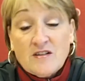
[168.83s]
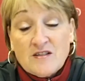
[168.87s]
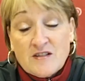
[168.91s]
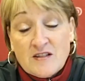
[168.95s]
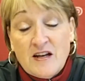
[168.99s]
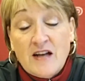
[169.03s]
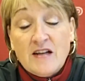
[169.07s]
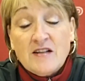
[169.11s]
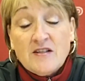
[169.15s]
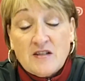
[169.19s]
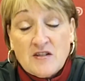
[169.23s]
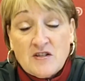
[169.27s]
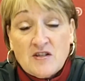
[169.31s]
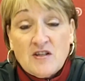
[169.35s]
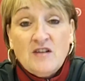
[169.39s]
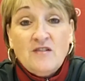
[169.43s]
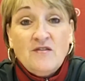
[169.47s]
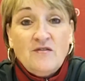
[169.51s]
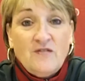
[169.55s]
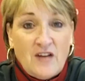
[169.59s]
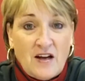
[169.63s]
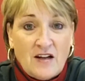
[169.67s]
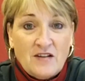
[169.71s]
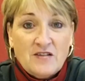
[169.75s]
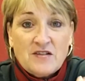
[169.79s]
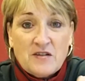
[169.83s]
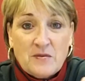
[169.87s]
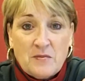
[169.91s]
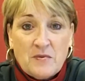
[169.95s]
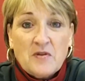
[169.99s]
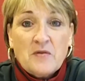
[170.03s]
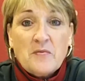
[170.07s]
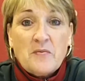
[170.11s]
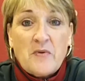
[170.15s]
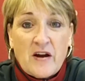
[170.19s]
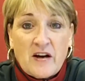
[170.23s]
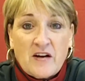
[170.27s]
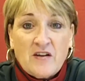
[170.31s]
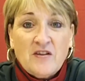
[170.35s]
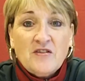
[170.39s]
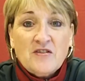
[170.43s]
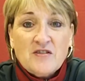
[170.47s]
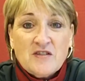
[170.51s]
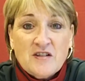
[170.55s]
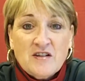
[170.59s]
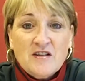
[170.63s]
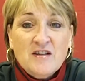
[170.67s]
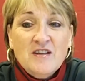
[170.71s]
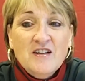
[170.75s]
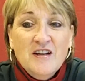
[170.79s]
It's nice that she's got some of the
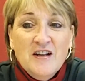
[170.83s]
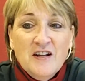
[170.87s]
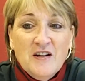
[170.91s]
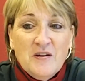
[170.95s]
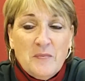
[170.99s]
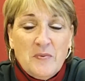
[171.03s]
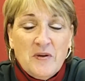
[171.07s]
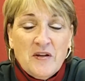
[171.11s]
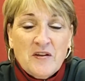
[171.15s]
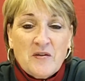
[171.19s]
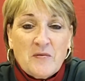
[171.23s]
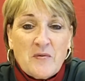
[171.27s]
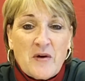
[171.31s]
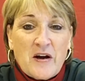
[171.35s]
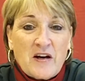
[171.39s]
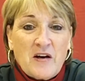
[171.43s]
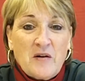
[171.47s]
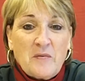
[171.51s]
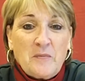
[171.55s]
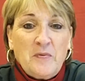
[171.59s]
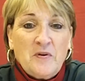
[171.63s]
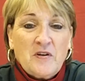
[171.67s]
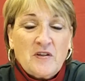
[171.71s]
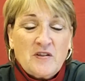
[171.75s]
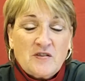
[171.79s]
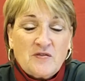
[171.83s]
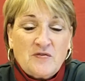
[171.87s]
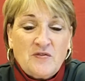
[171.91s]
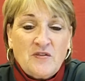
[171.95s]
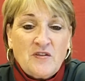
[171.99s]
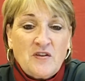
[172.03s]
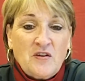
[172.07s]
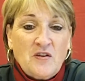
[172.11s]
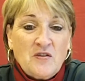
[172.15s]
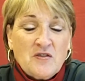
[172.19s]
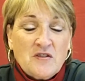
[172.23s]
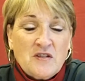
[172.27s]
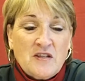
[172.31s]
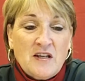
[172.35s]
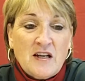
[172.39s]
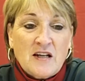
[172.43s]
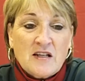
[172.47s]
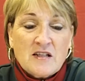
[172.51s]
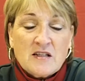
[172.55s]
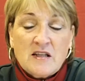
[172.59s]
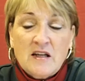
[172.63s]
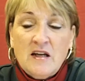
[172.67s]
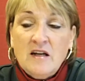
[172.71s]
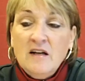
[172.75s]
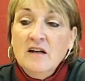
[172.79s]
records and be in the record books for those
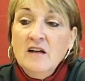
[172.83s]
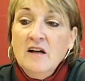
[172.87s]
things.